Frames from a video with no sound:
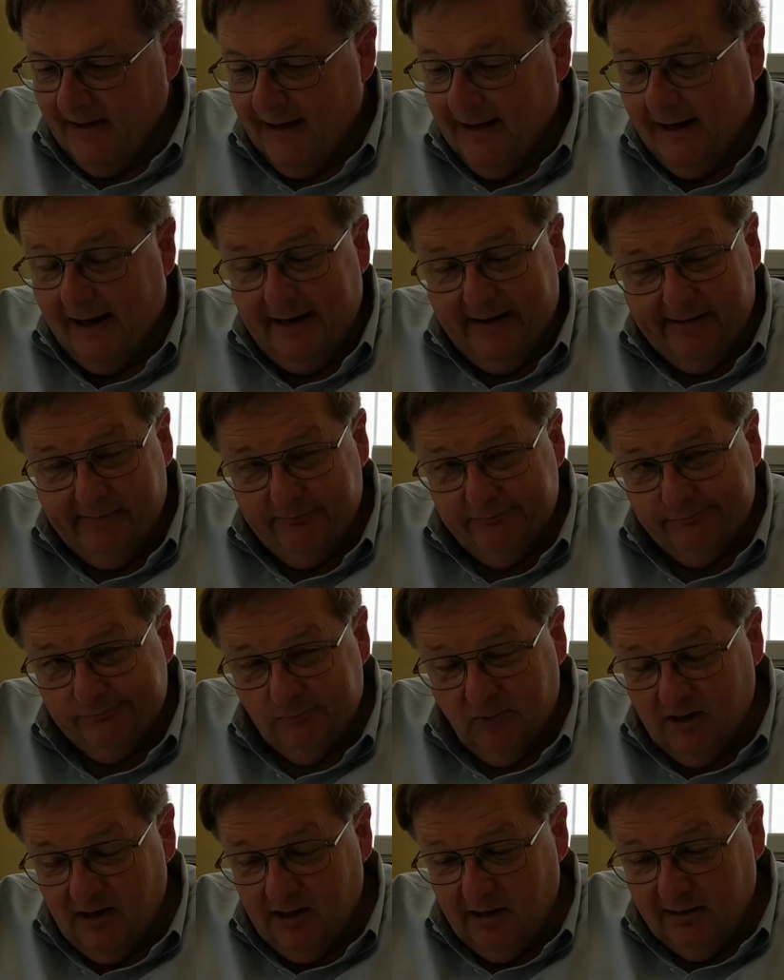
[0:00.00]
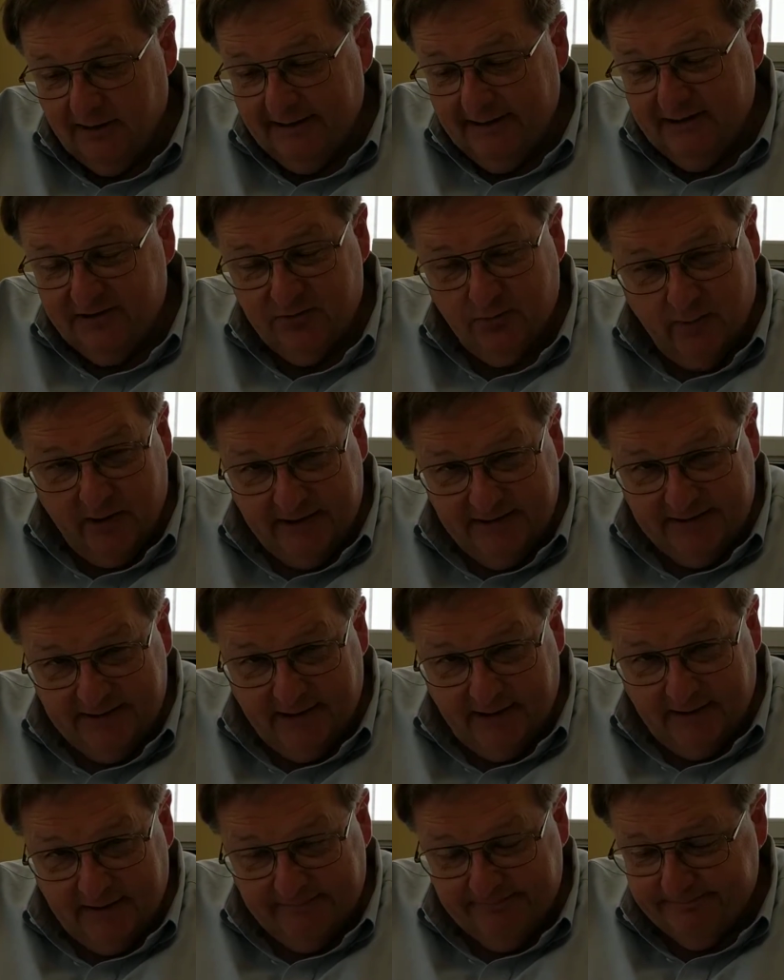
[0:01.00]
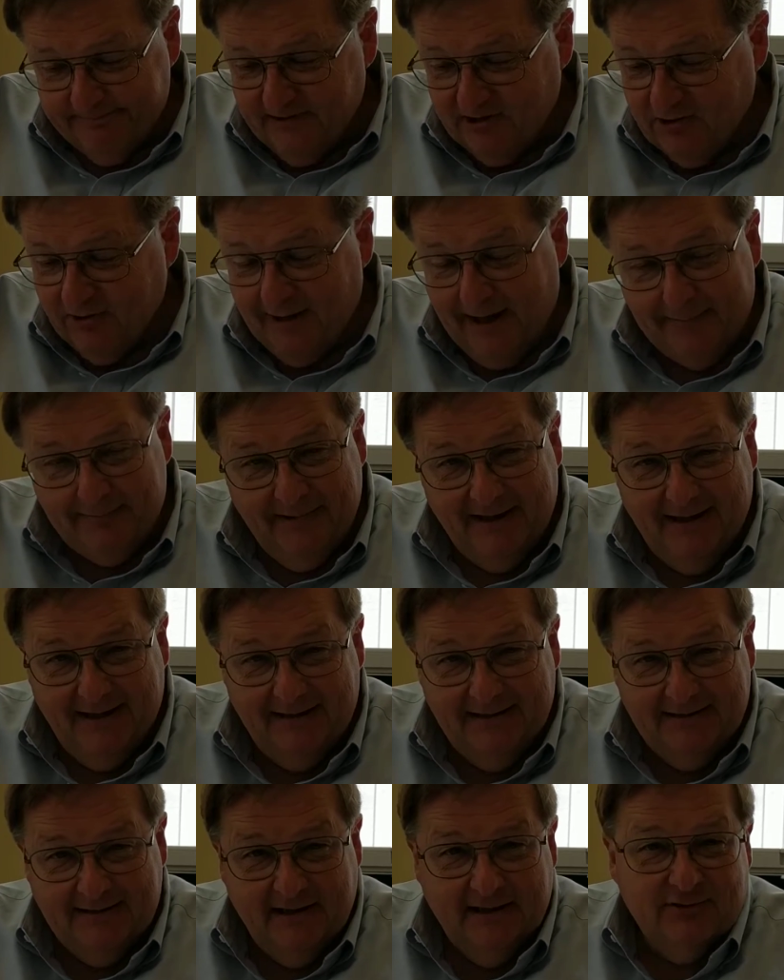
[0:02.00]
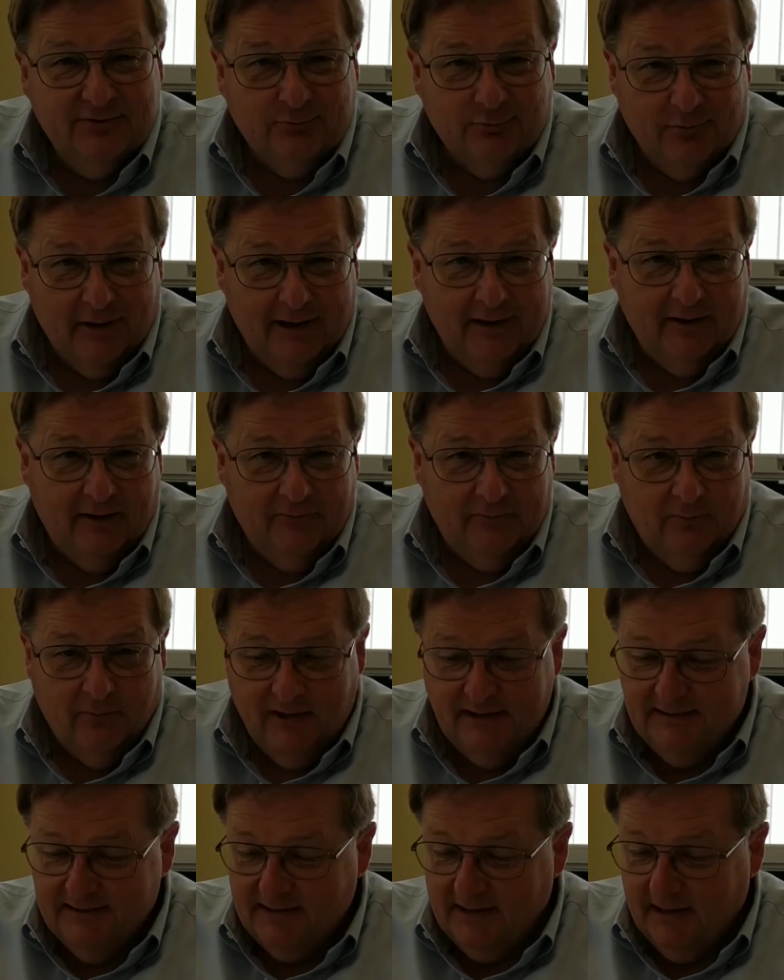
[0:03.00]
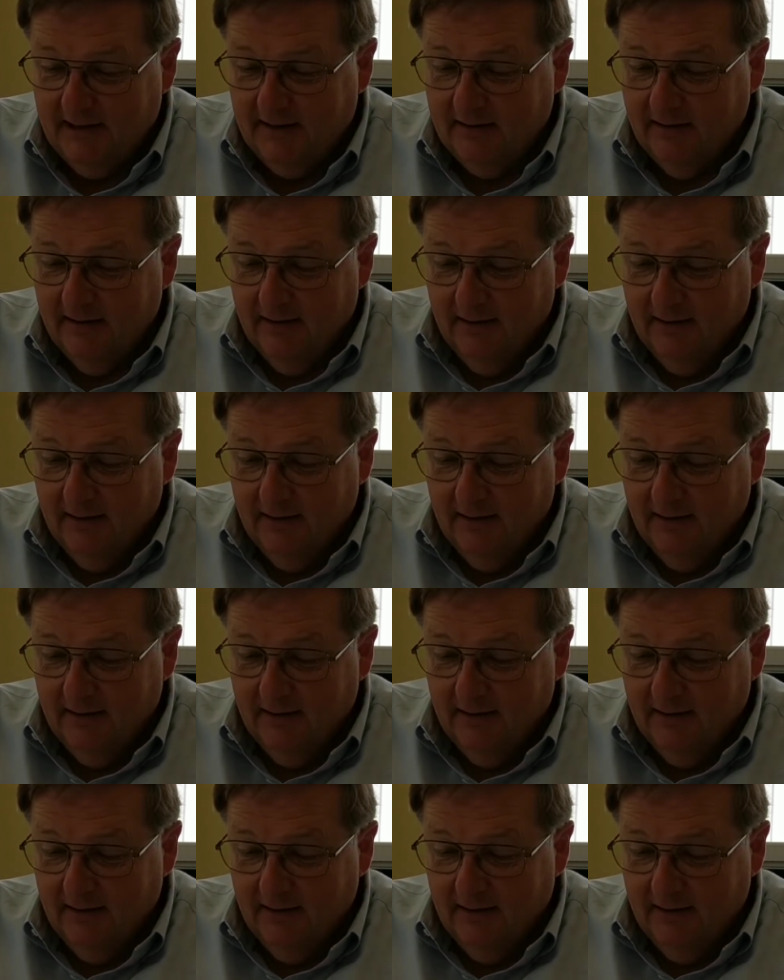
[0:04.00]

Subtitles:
Hi, well, it's Wednesday, so that means it's Write Off Wednesday.